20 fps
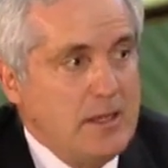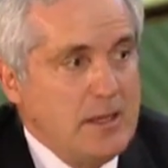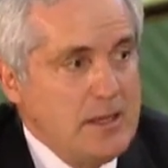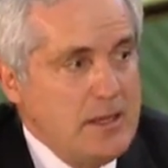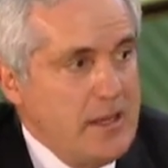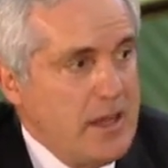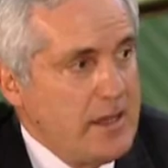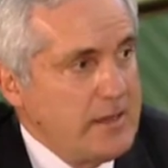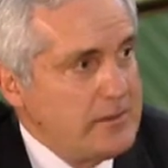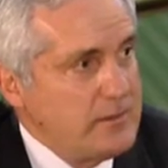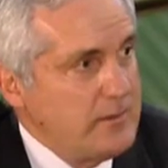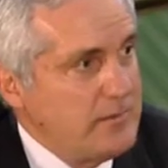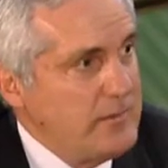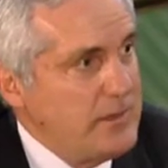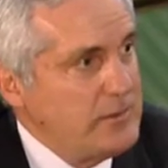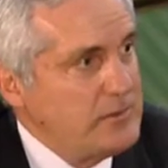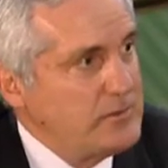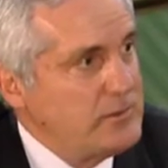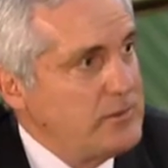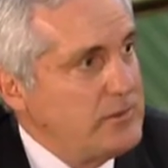not to
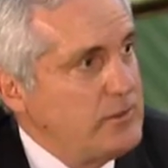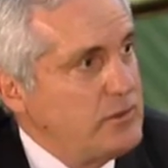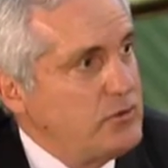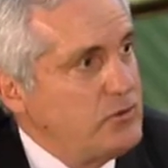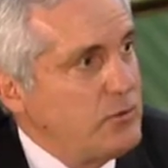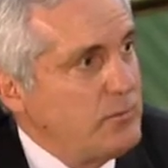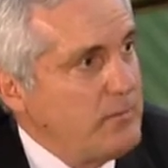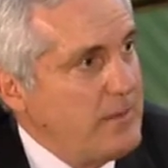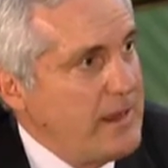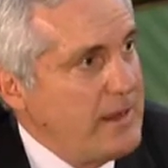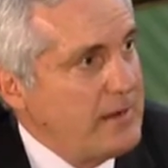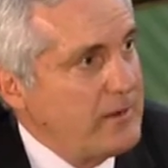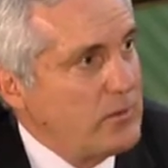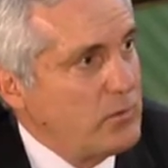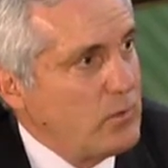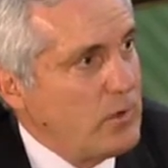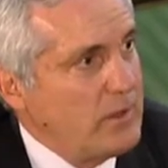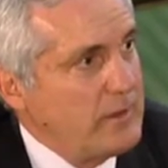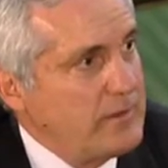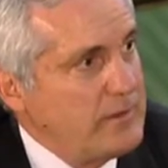mention the dramatic
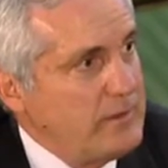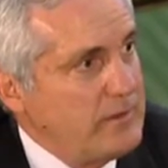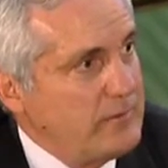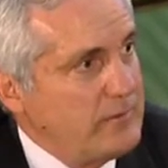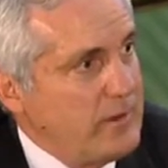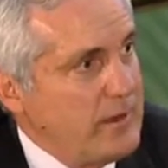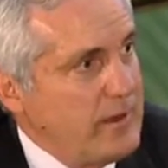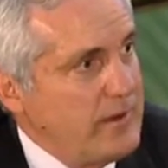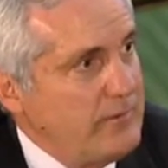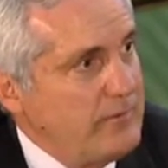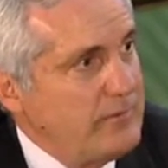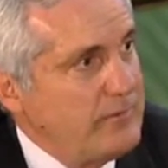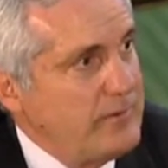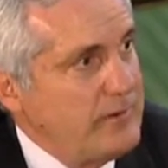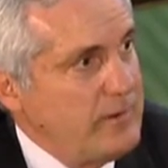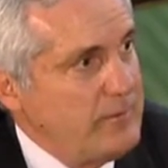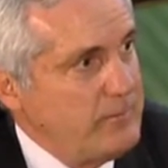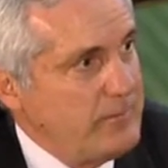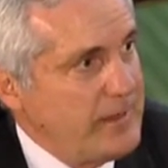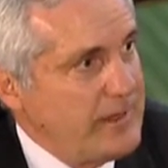quality of life
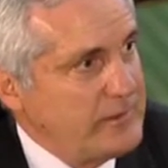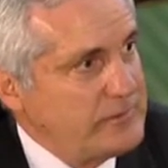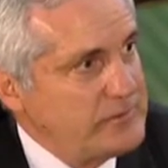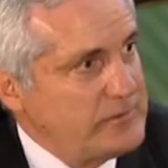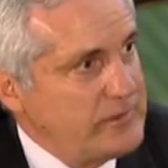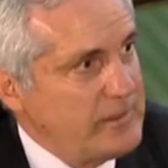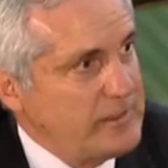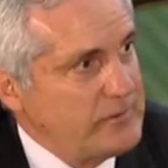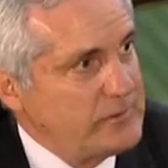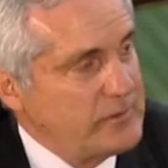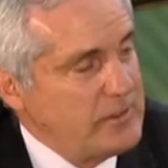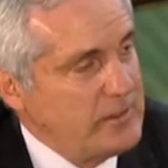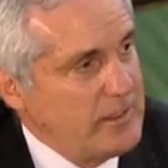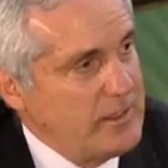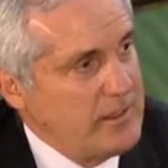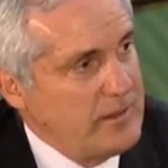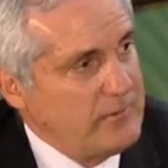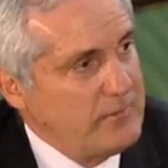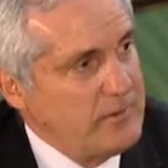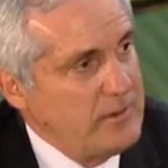impacts that that's going
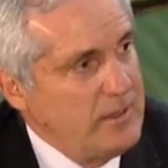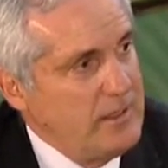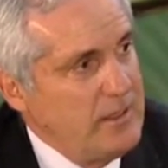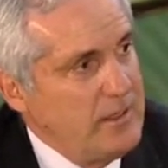to have,